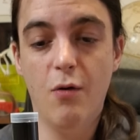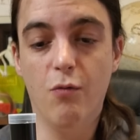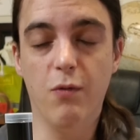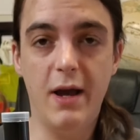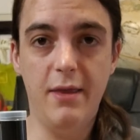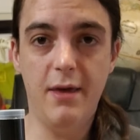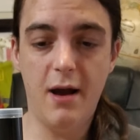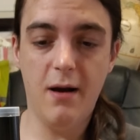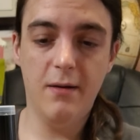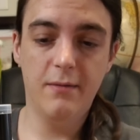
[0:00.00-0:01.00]
right
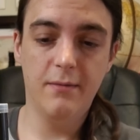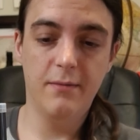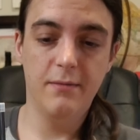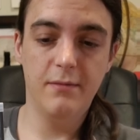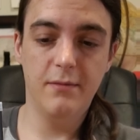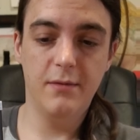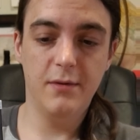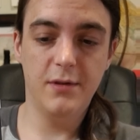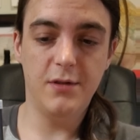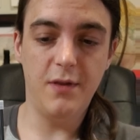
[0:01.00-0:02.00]
there
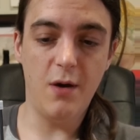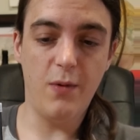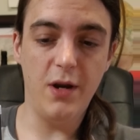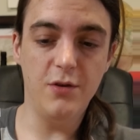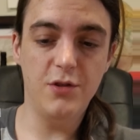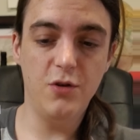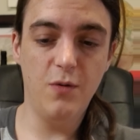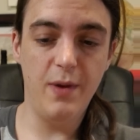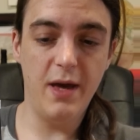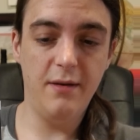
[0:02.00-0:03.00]
so that when you
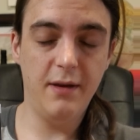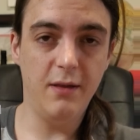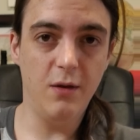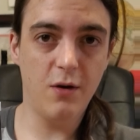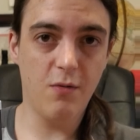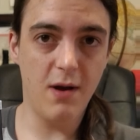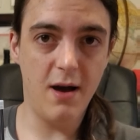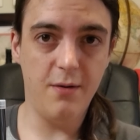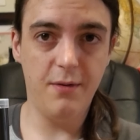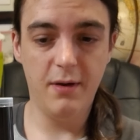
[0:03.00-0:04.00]
zoom in and look
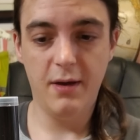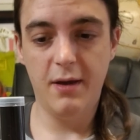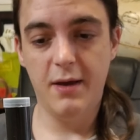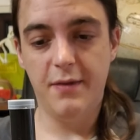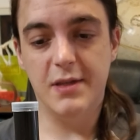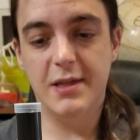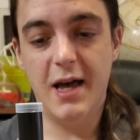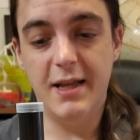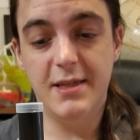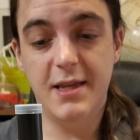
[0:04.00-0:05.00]
around, the
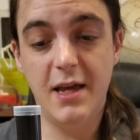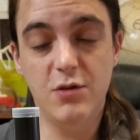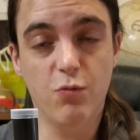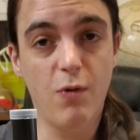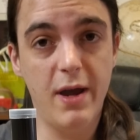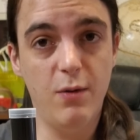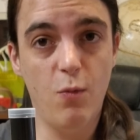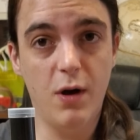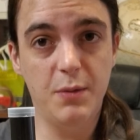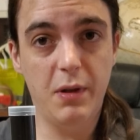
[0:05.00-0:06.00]
slide stays right in
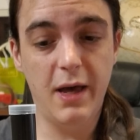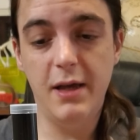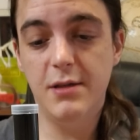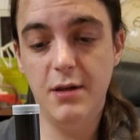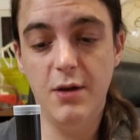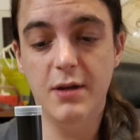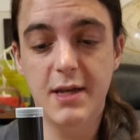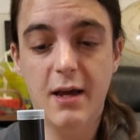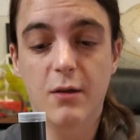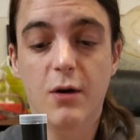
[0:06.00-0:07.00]
one place and you can
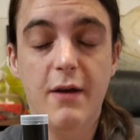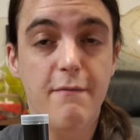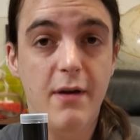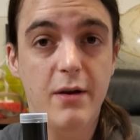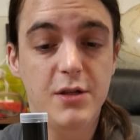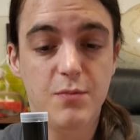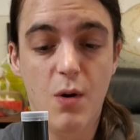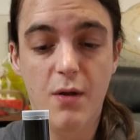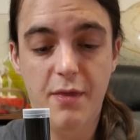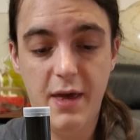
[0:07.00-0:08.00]
take a look at very
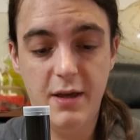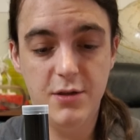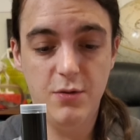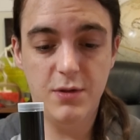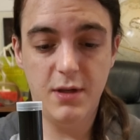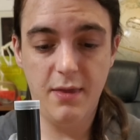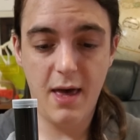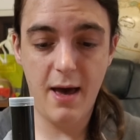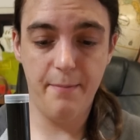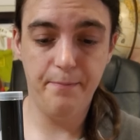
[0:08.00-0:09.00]
small things using that.